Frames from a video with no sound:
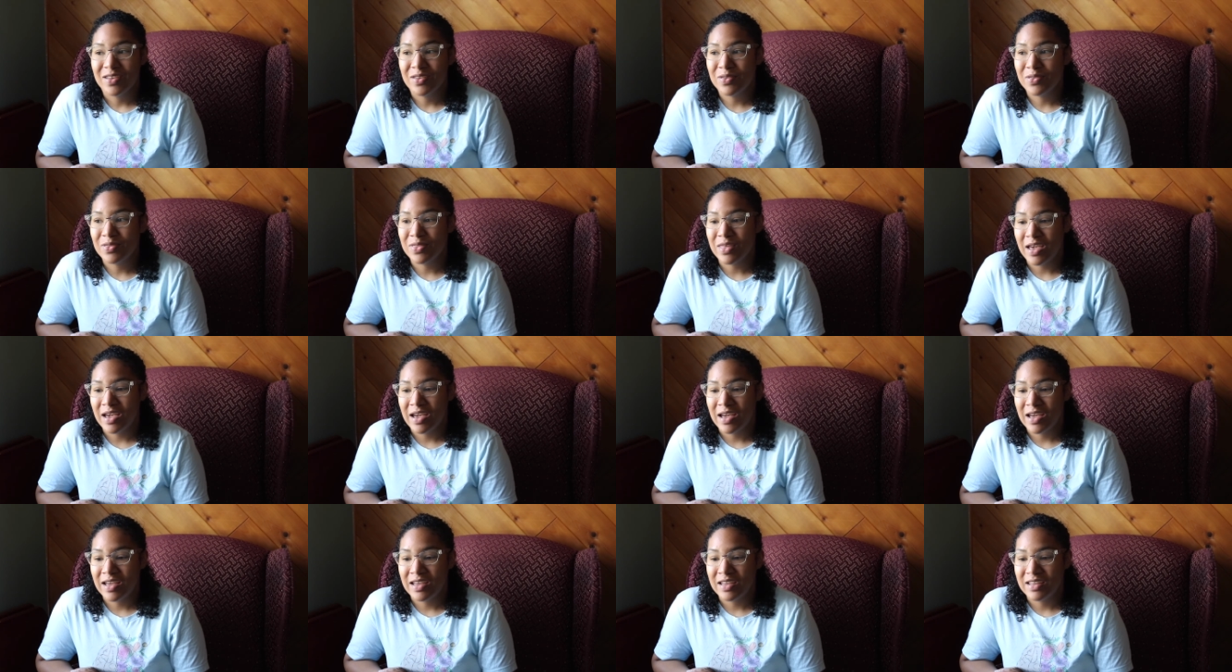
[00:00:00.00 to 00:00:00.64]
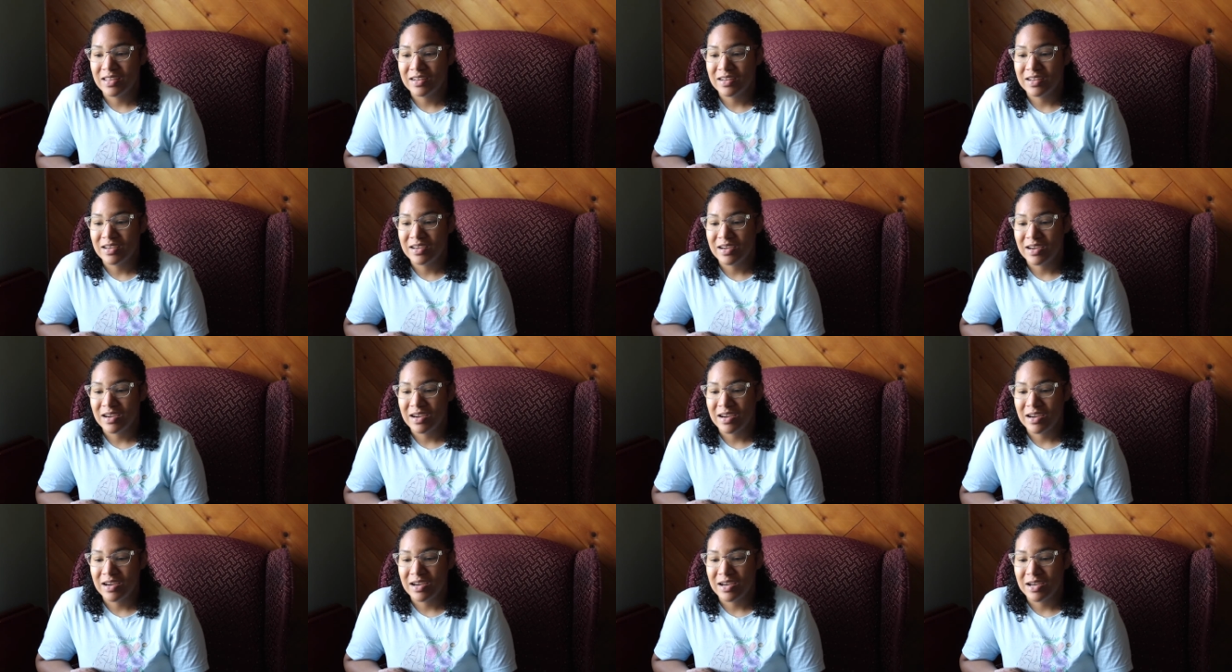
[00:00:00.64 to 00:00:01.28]
than
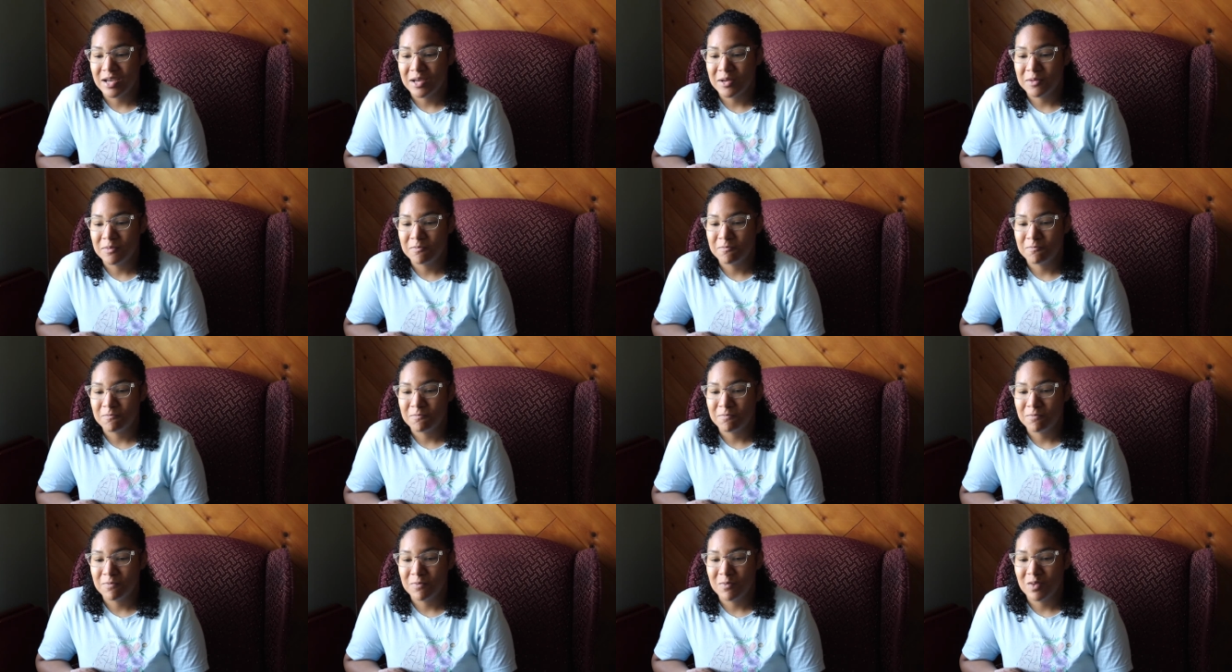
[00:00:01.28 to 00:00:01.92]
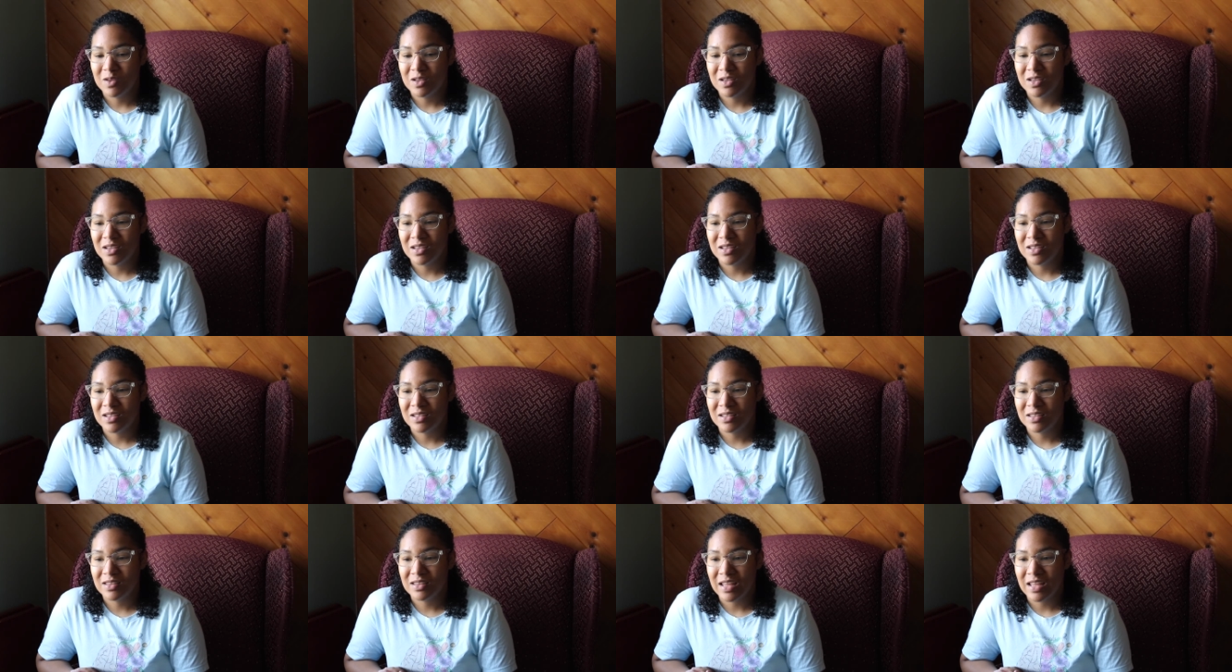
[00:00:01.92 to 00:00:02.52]
um,